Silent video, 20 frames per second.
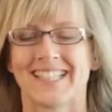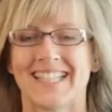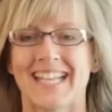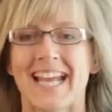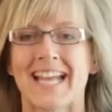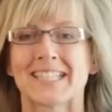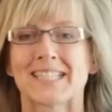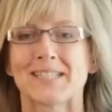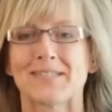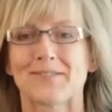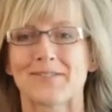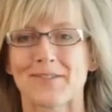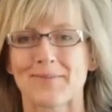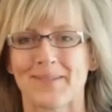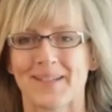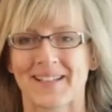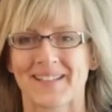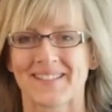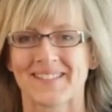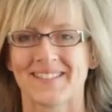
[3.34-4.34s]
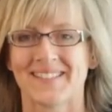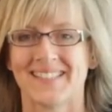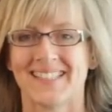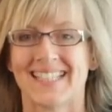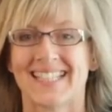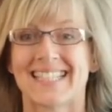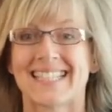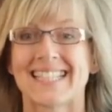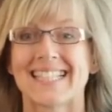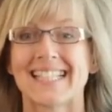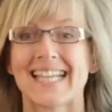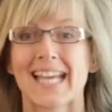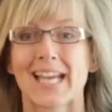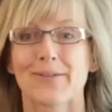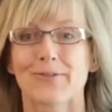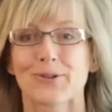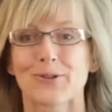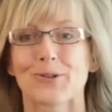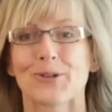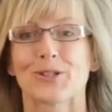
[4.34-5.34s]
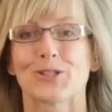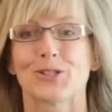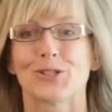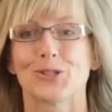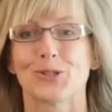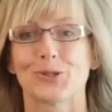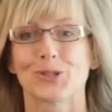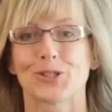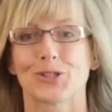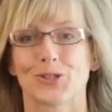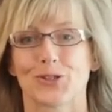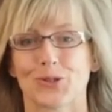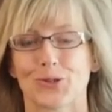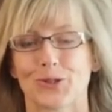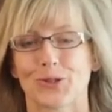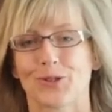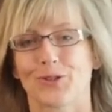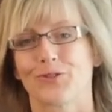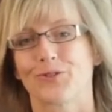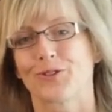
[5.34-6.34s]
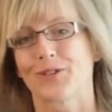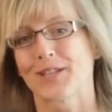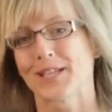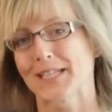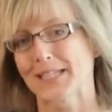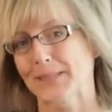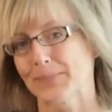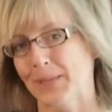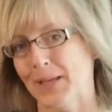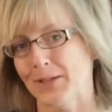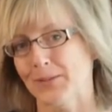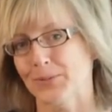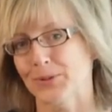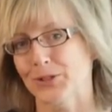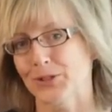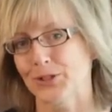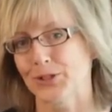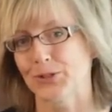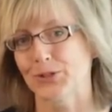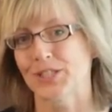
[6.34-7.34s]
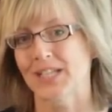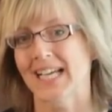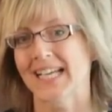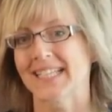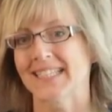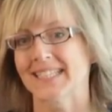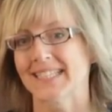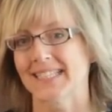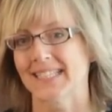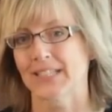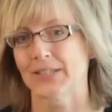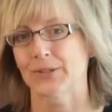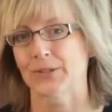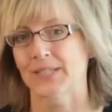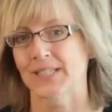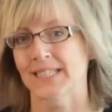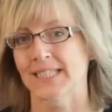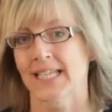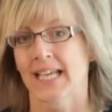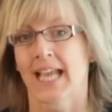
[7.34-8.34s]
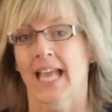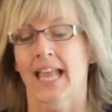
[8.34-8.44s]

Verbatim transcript: Nancy from Mettle. Today we're going to do a tutorial for the Expendables 2 title sequence